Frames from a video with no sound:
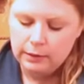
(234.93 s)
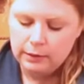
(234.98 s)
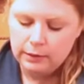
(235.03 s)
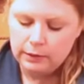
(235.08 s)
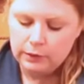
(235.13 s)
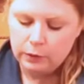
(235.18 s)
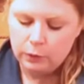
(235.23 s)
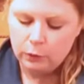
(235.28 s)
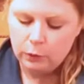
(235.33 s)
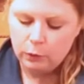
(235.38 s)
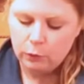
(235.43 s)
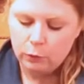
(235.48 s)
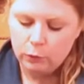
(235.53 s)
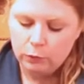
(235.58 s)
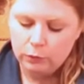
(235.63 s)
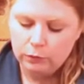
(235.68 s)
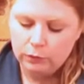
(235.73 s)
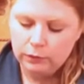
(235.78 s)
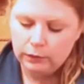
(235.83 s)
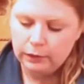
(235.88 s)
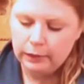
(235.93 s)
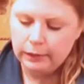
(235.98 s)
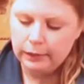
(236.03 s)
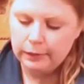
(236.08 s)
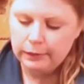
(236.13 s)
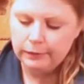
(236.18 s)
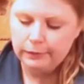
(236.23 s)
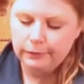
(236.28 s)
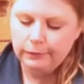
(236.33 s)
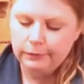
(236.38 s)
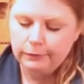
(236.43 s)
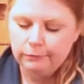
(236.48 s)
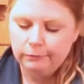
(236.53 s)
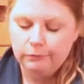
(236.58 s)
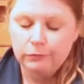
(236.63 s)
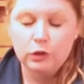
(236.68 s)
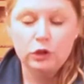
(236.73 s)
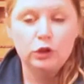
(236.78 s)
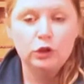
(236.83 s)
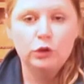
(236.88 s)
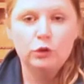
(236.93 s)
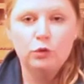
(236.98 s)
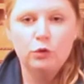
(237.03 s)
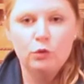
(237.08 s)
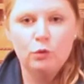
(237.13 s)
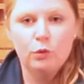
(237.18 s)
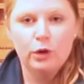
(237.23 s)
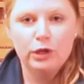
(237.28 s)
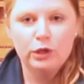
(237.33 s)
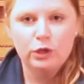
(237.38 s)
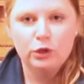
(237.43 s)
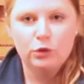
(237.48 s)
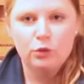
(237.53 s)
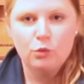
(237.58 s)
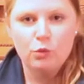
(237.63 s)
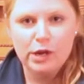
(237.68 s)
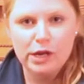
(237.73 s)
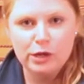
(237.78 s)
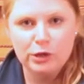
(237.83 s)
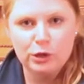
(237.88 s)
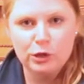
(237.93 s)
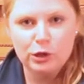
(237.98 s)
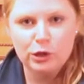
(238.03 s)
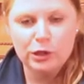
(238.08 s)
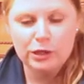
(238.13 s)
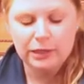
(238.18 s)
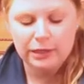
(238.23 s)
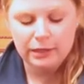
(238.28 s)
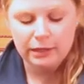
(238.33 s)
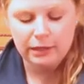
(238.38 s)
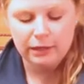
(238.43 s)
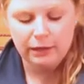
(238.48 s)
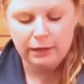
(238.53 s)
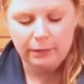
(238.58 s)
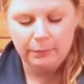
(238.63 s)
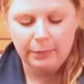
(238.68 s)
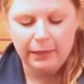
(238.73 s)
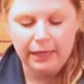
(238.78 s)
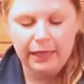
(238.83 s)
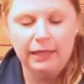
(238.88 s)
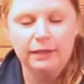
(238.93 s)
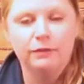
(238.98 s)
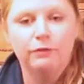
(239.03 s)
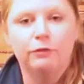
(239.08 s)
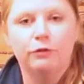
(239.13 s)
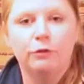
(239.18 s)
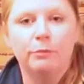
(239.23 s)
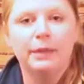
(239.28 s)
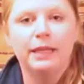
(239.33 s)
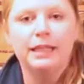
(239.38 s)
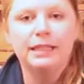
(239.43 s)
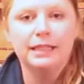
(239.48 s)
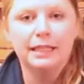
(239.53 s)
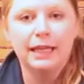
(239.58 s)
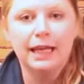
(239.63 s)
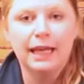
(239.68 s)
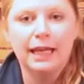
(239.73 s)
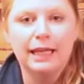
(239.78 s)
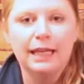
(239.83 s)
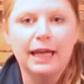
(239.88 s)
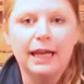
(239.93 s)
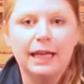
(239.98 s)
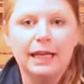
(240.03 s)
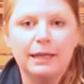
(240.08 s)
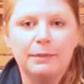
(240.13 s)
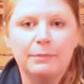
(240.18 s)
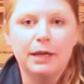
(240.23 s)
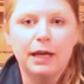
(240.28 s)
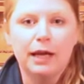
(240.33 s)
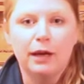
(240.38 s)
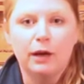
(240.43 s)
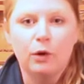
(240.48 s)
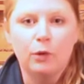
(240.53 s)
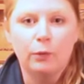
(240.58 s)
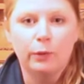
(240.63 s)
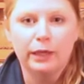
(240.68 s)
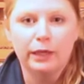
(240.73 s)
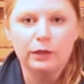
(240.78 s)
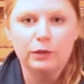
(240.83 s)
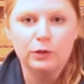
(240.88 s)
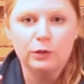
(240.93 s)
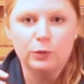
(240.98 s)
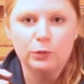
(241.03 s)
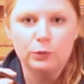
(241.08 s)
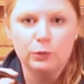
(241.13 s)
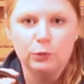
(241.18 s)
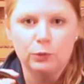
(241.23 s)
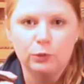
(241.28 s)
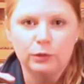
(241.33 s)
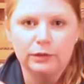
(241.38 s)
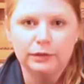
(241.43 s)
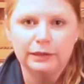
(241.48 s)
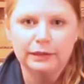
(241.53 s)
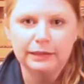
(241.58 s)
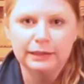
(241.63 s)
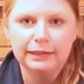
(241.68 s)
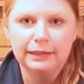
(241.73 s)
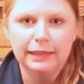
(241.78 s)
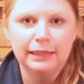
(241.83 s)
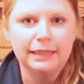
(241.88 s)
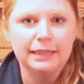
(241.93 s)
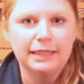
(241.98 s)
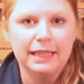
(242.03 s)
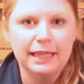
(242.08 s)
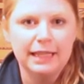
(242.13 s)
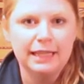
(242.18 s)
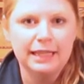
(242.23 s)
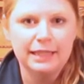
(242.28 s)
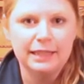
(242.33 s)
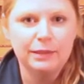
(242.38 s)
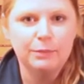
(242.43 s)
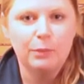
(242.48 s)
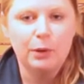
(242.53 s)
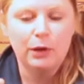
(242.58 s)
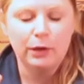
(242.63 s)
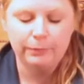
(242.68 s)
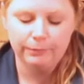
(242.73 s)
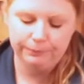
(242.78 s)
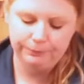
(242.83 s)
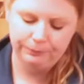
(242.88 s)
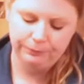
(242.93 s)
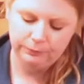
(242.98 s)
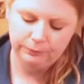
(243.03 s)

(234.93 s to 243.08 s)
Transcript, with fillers: So do what you wish, but for me tonight, I not going to take this apart.